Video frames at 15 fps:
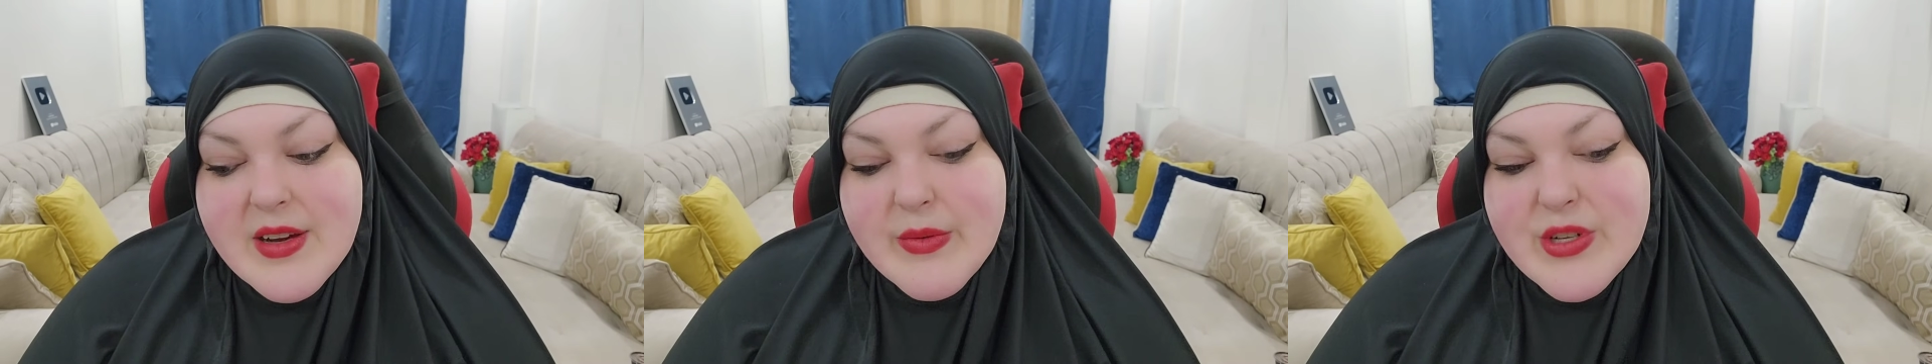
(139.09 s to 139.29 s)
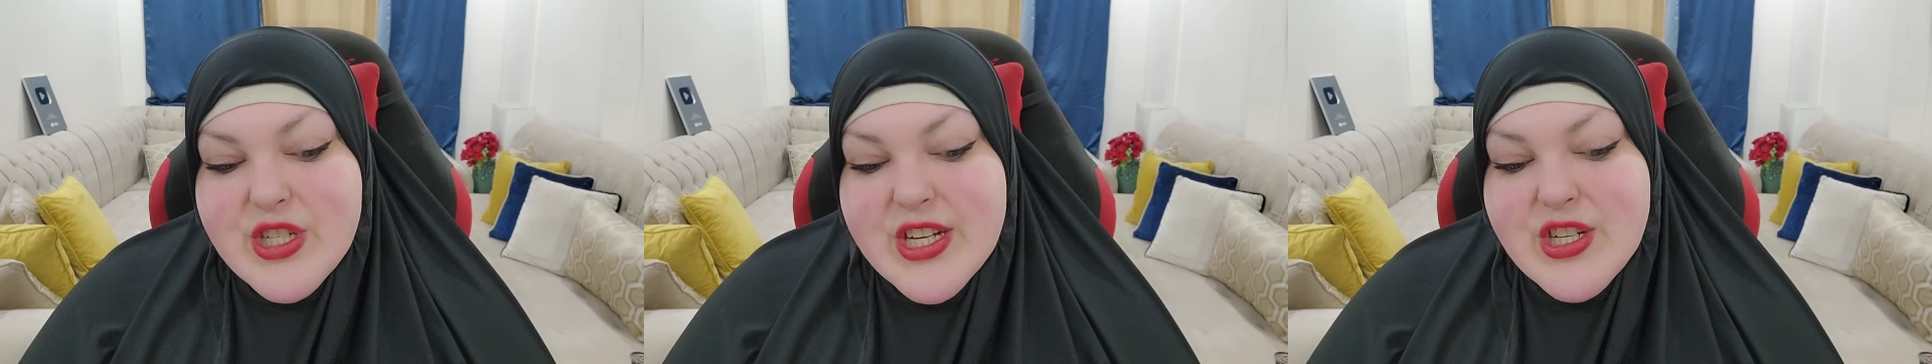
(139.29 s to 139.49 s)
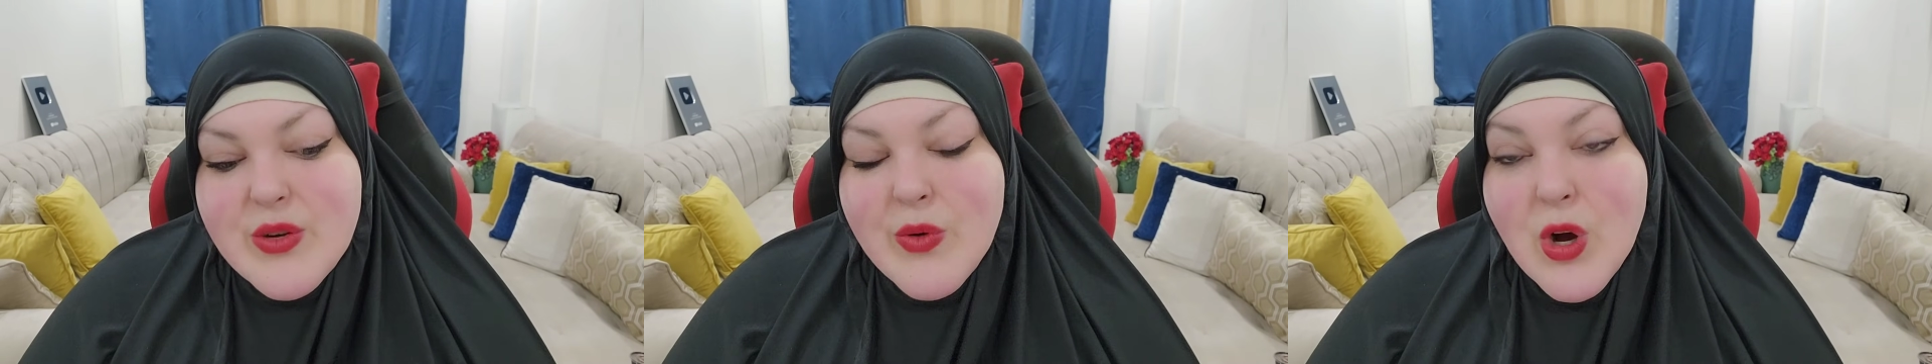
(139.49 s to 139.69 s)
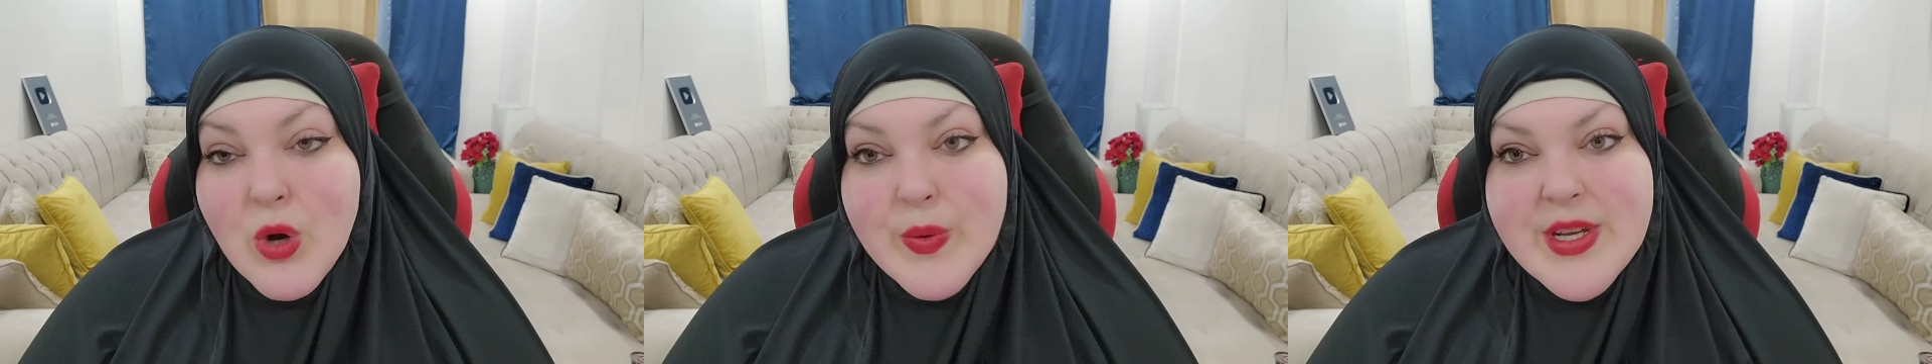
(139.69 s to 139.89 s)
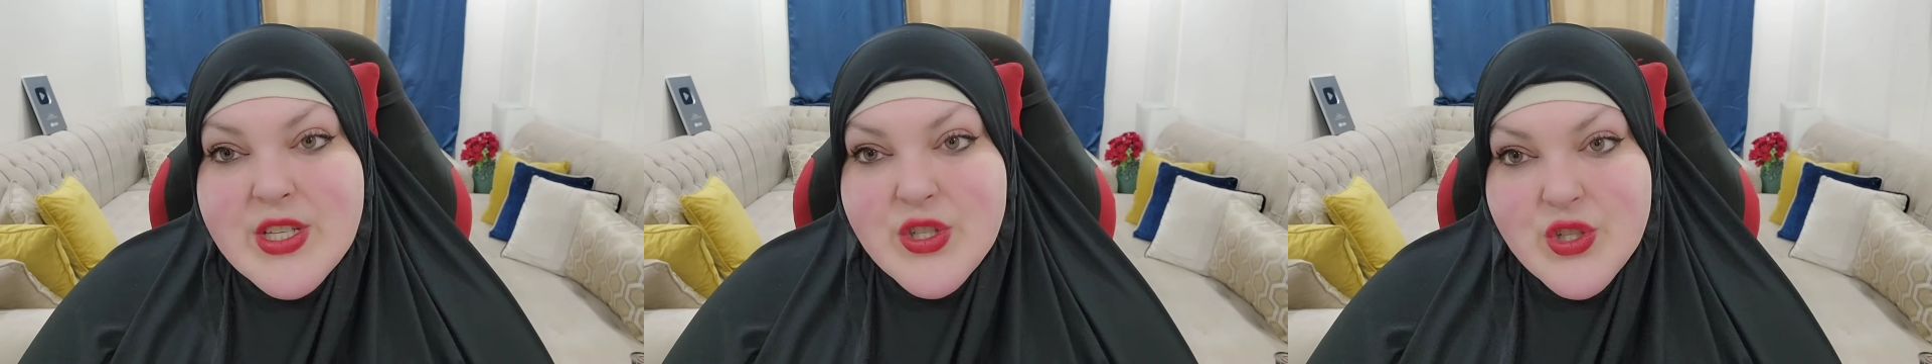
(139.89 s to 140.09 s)
which I don't
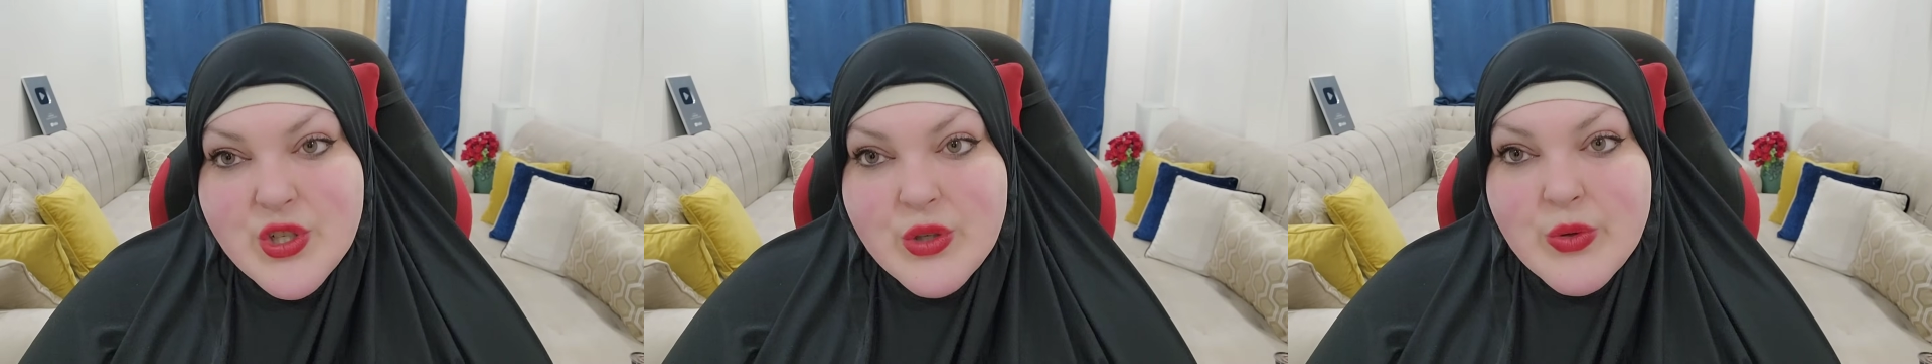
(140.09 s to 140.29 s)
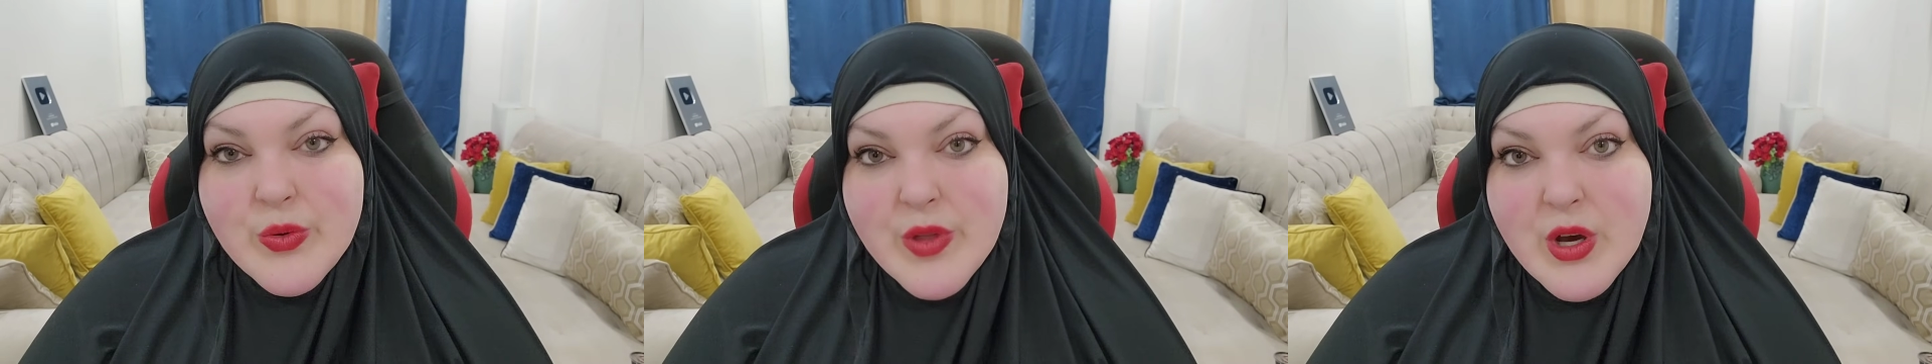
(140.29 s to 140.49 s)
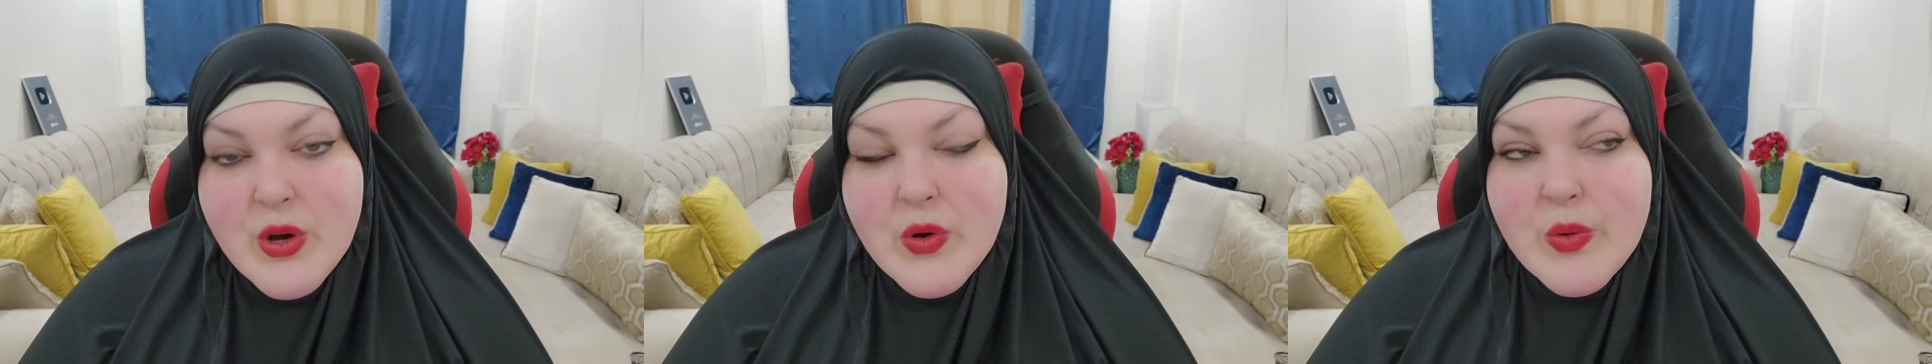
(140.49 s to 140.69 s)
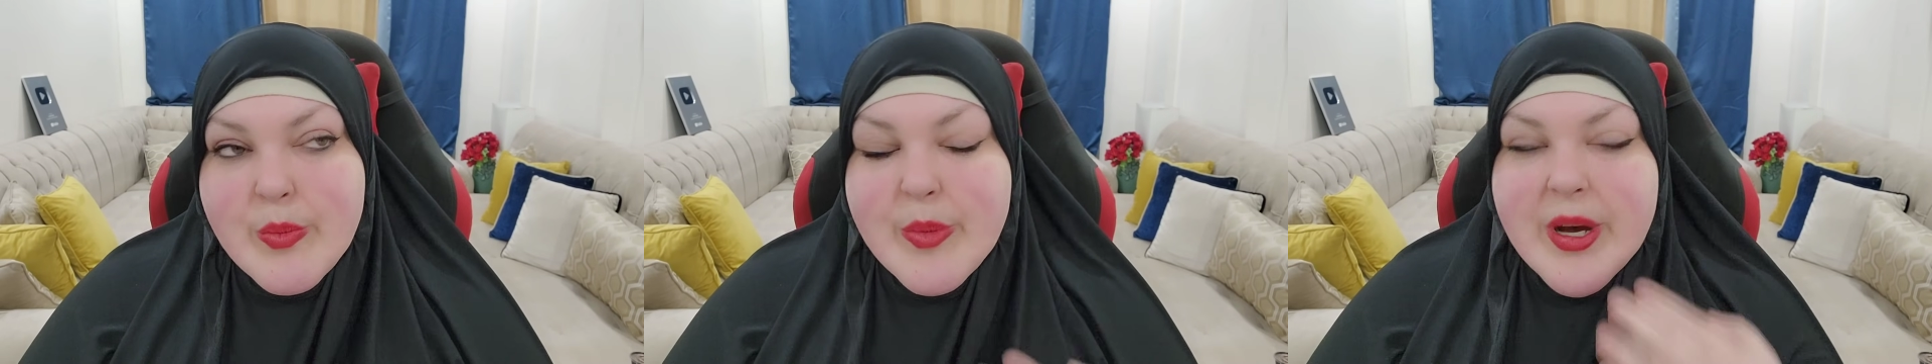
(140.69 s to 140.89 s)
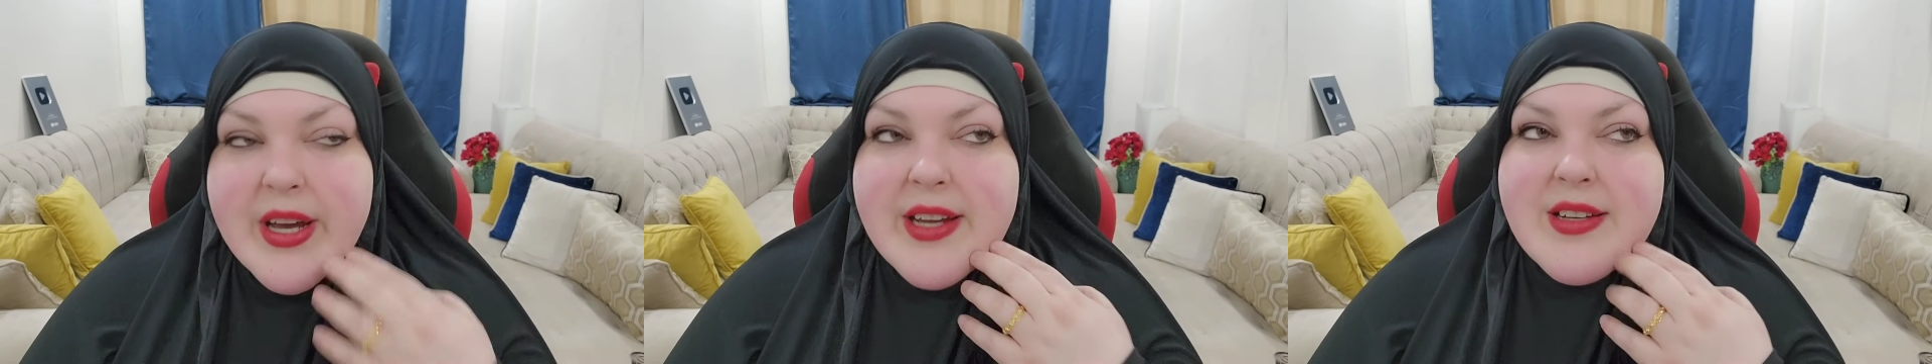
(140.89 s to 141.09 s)
always do though,
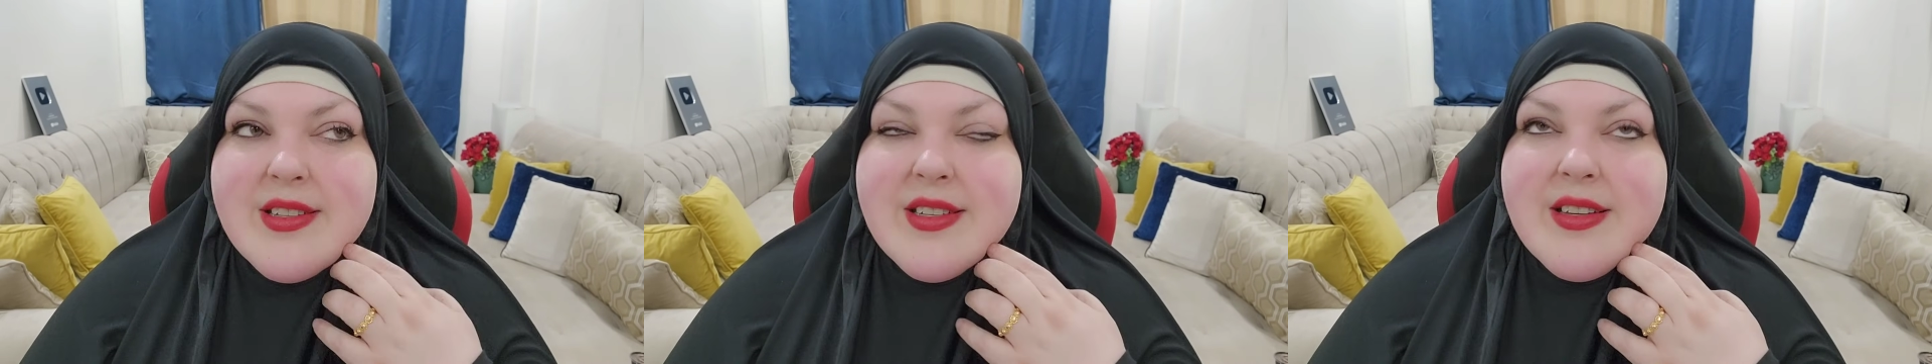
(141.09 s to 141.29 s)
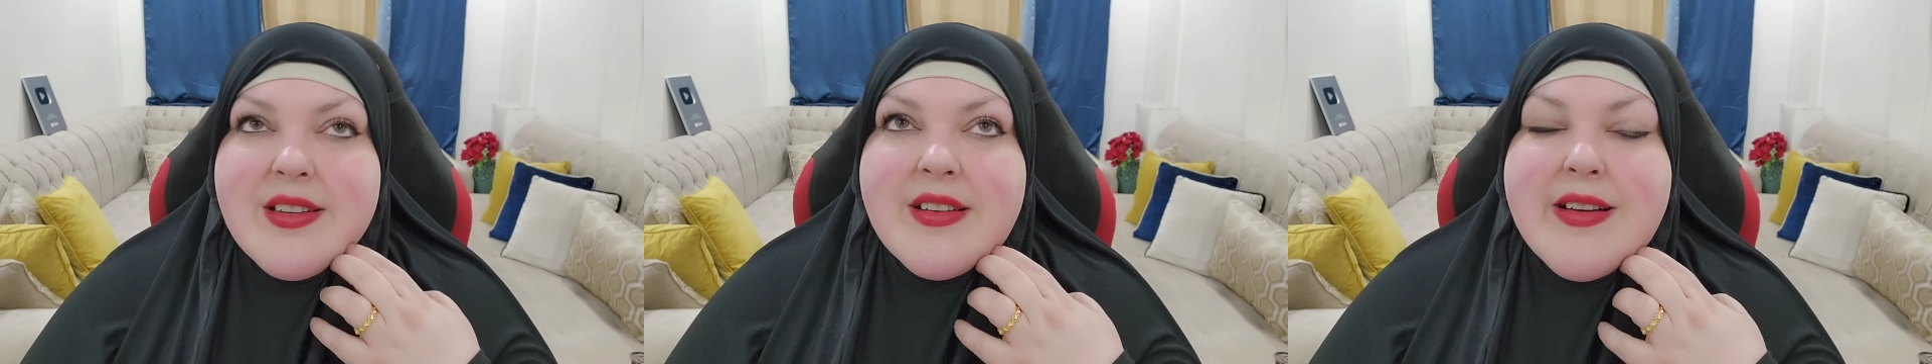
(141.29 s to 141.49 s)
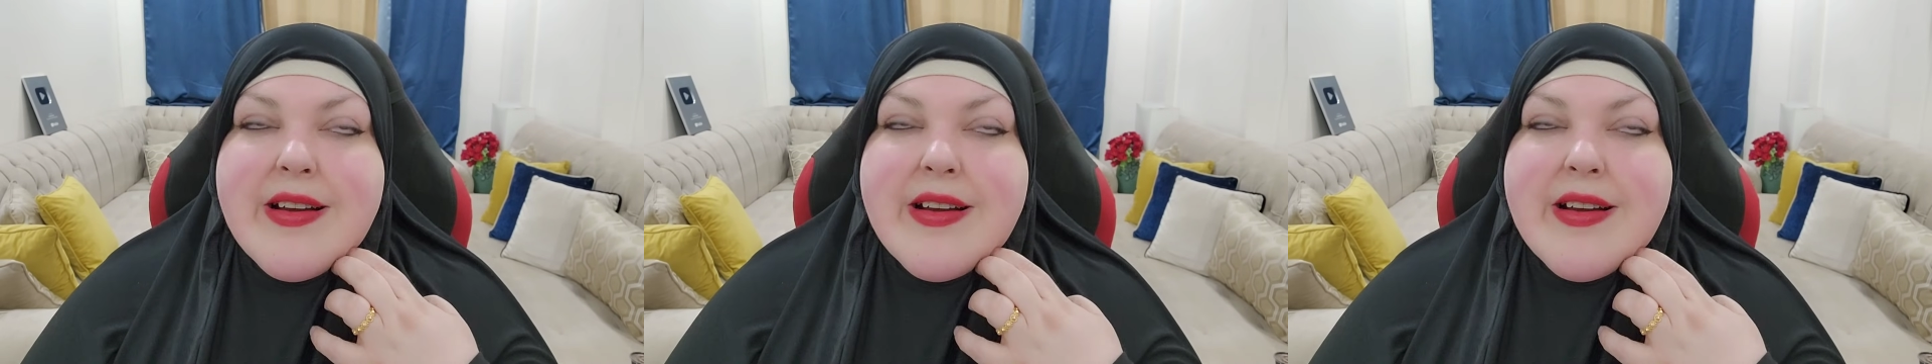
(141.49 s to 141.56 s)
but